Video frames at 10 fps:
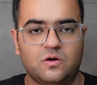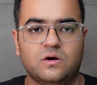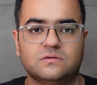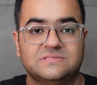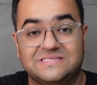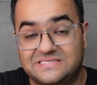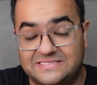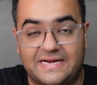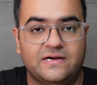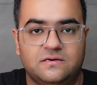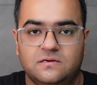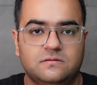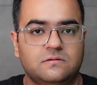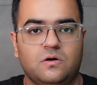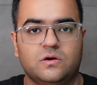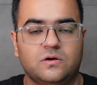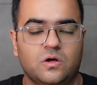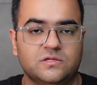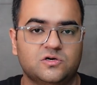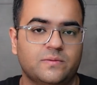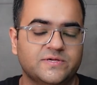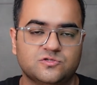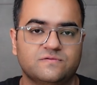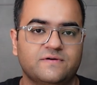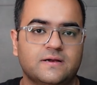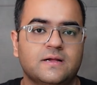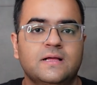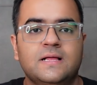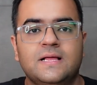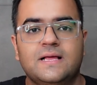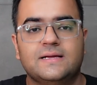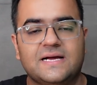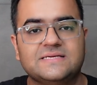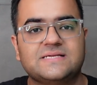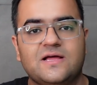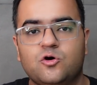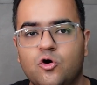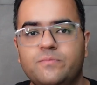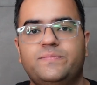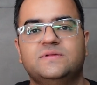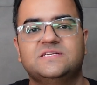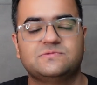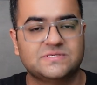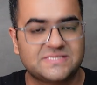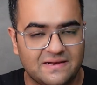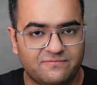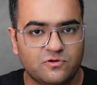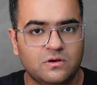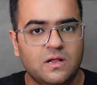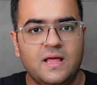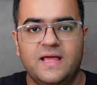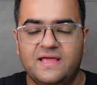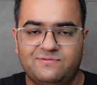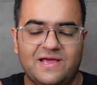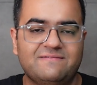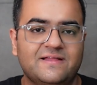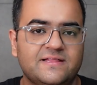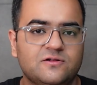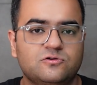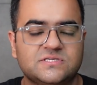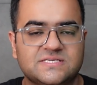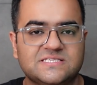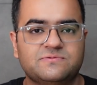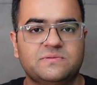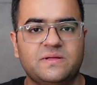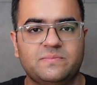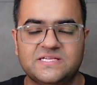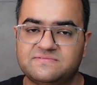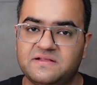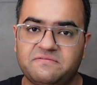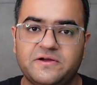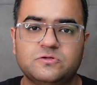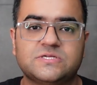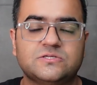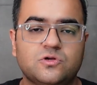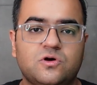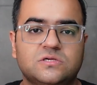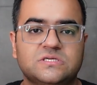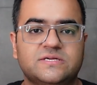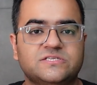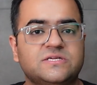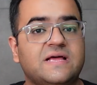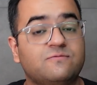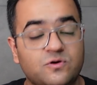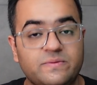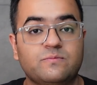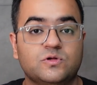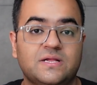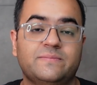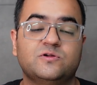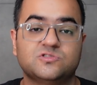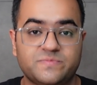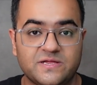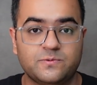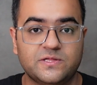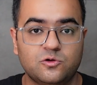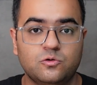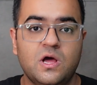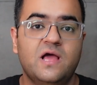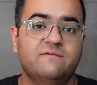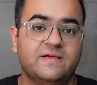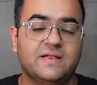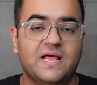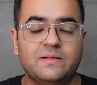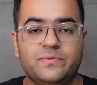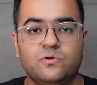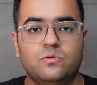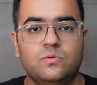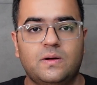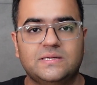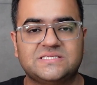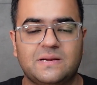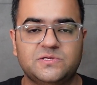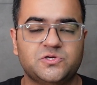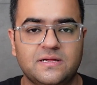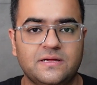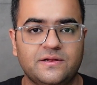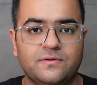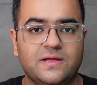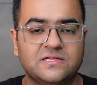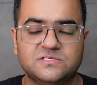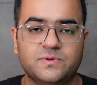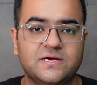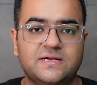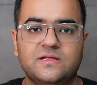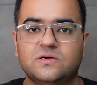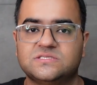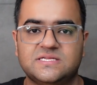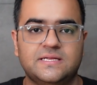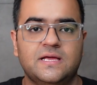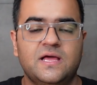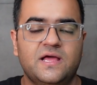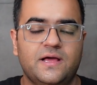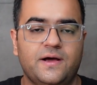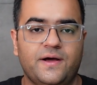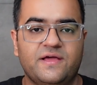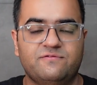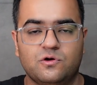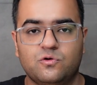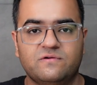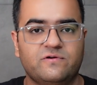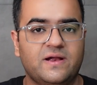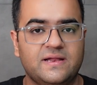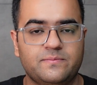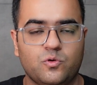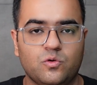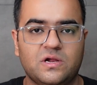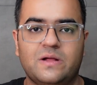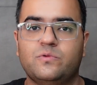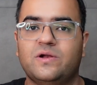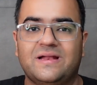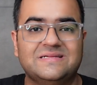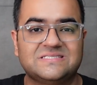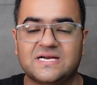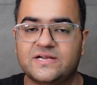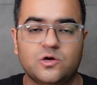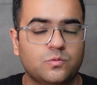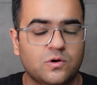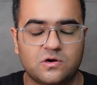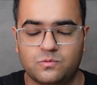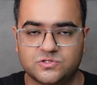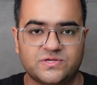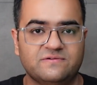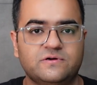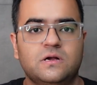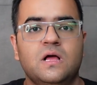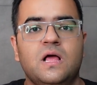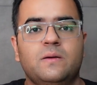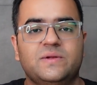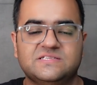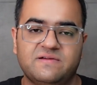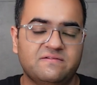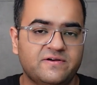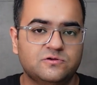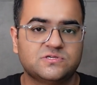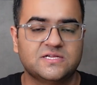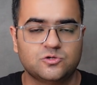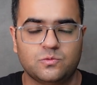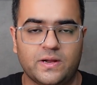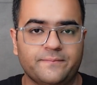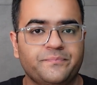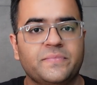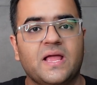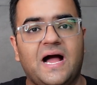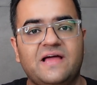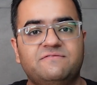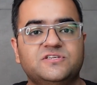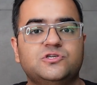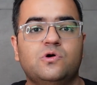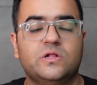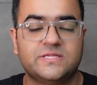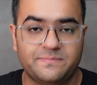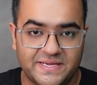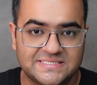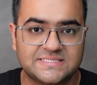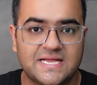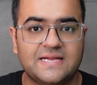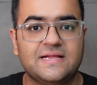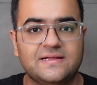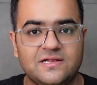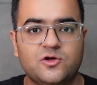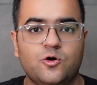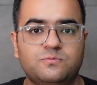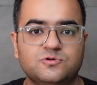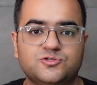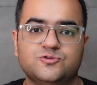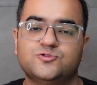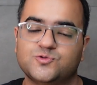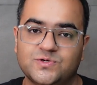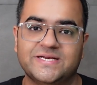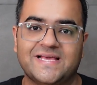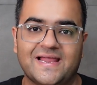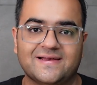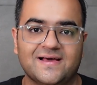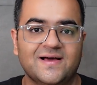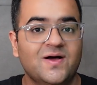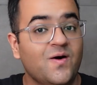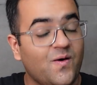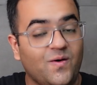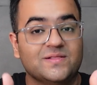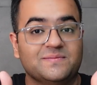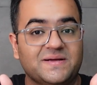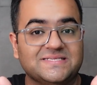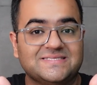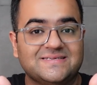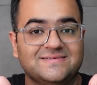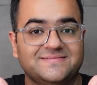or said on, on the topic so far. Guys, I hope this was helpful. If you have anything to discuss with me, please feel free to schedule a consultation. I would be more than happy to speak with you. We can help you uh, establish your uh, you know, eligibility, or see uh, if you're good for any program or any study or work or whatsoever. Please feel free to schedule one. I wish you all the best, and I really hope to see you soon in Canada. All the best.